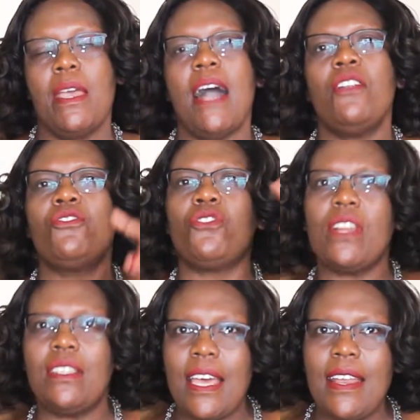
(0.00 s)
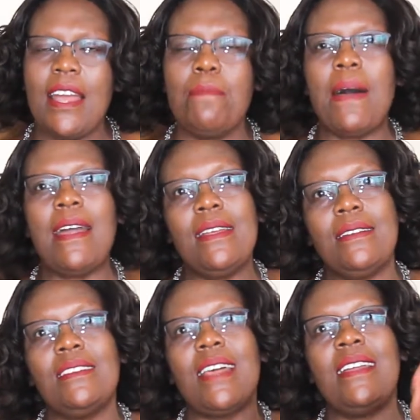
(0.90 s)
An authoritarian
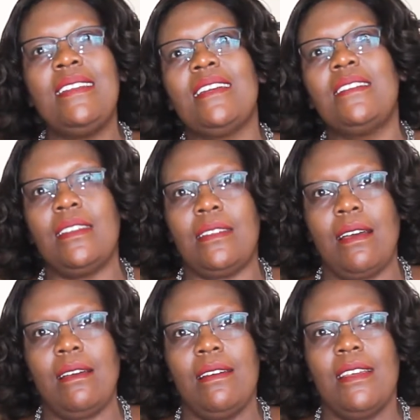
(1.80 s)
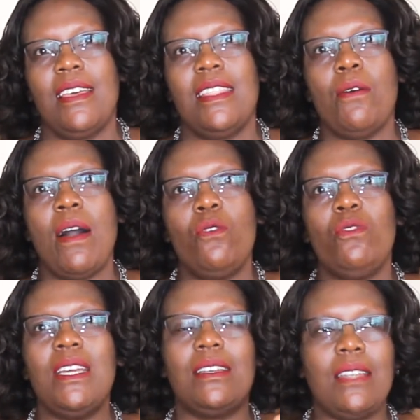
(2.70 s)
parent is a dictator, the one
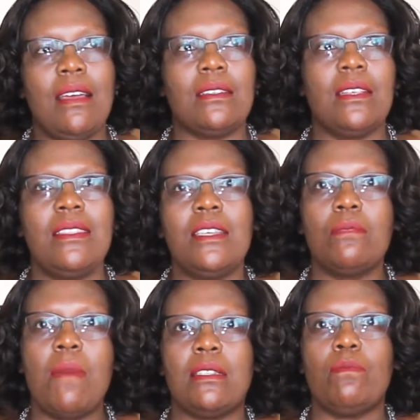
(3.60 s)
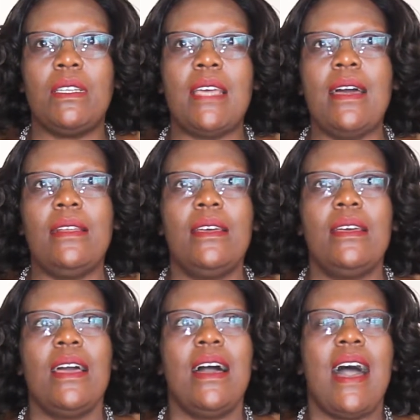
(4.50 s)
who dictates this must be done
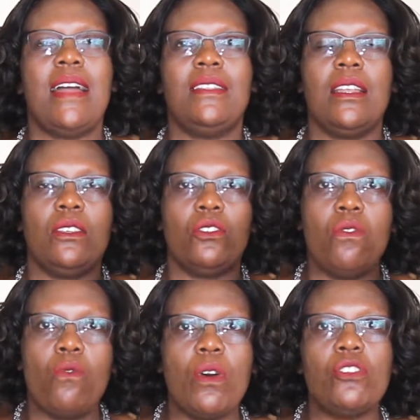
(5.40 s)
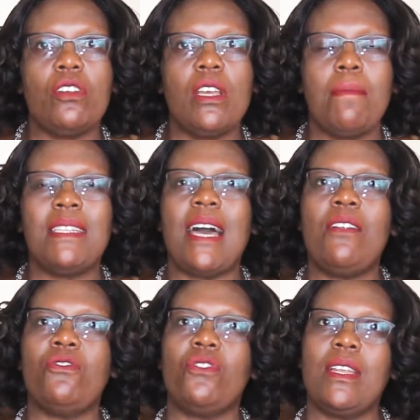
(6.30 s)
and there is no questioning. But
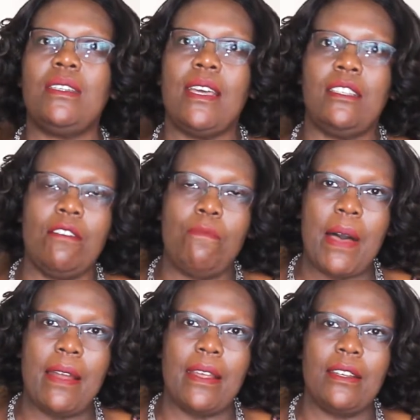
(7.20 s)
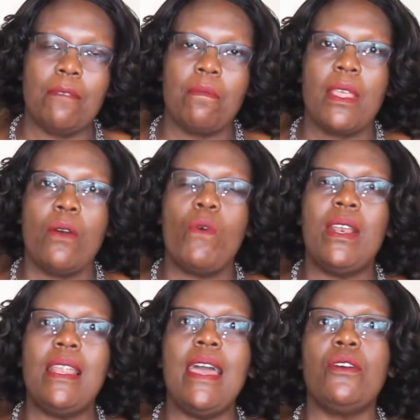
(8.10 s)
an authoritative parent will
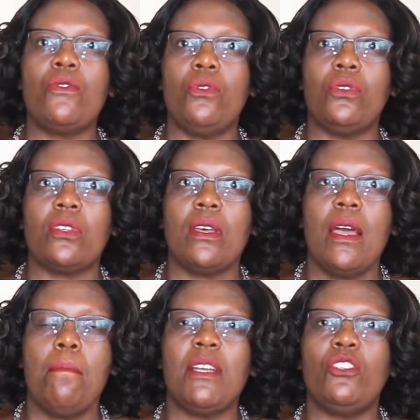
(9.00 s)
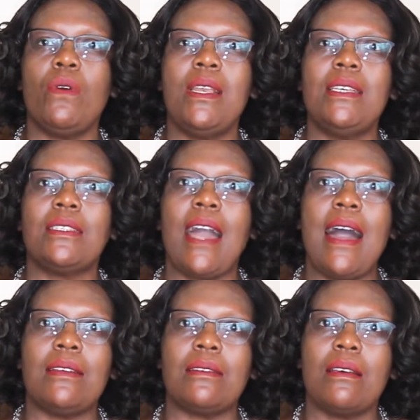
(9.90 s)
lay rules, but you will
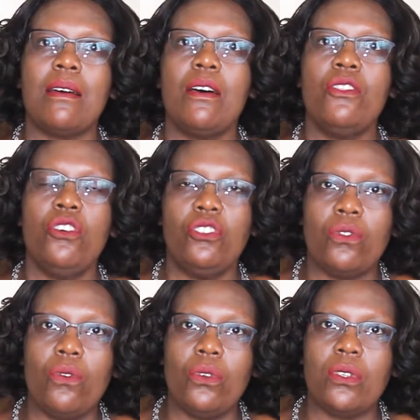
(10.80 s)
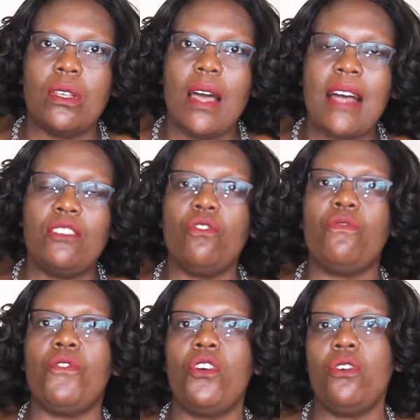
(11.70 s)
discuss those rules as you
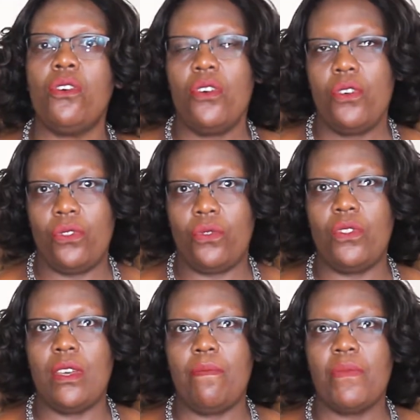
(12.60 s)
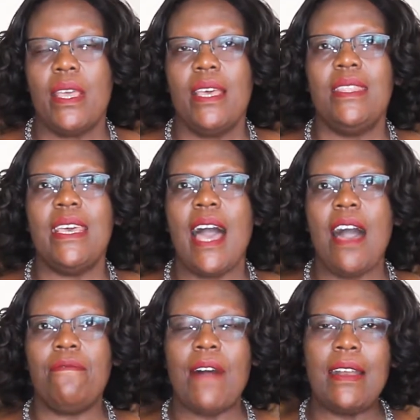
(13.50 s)
follow through them. They
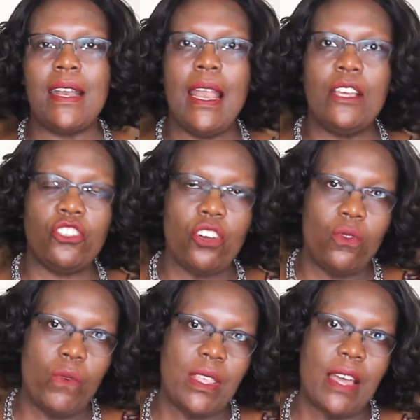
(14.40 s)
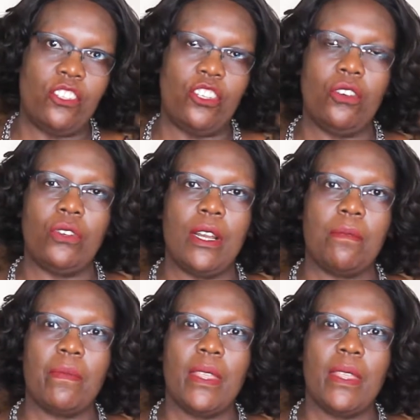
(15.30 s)
have a relation with their children.